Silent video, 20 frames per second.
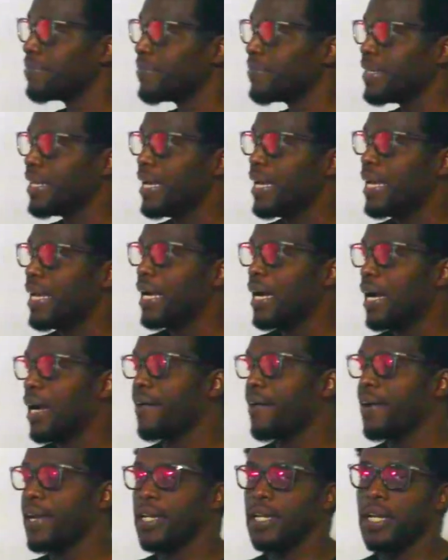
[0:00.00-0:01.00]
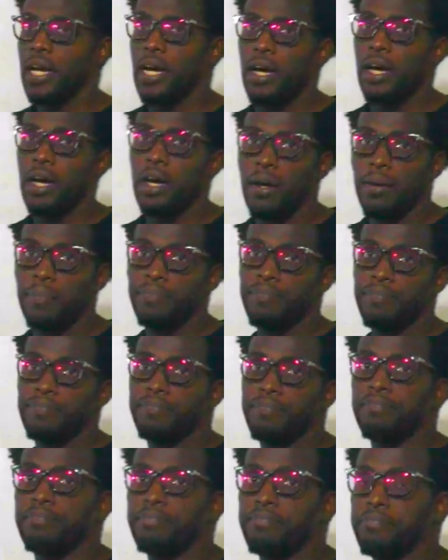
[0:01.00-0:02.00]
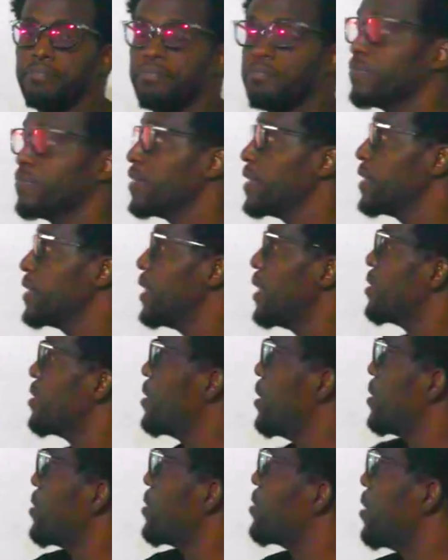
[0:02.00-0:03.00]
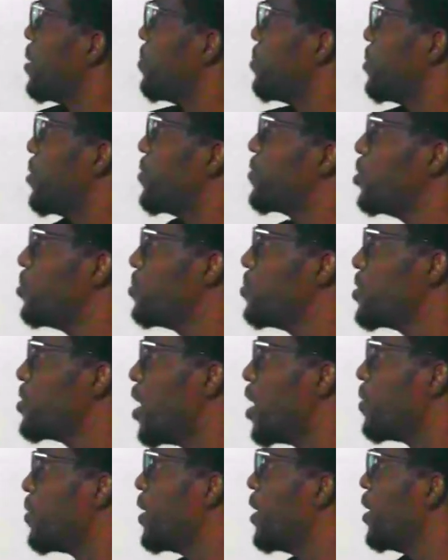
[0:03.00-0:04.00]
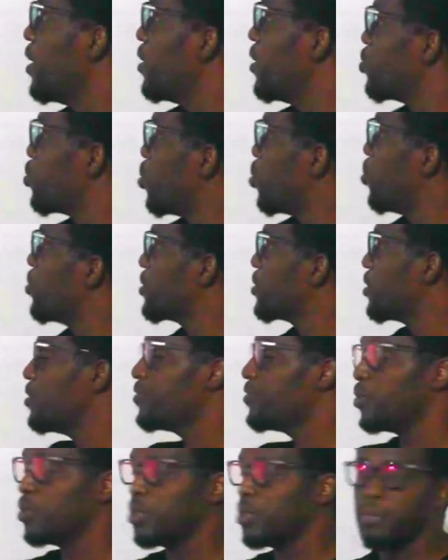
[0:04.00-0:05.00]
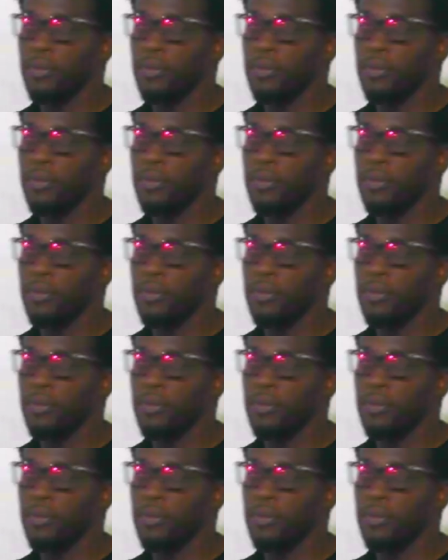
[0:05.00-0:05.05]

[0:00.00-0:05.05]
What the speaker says: All right, that's this number of cubes. Now, total volume of cubes.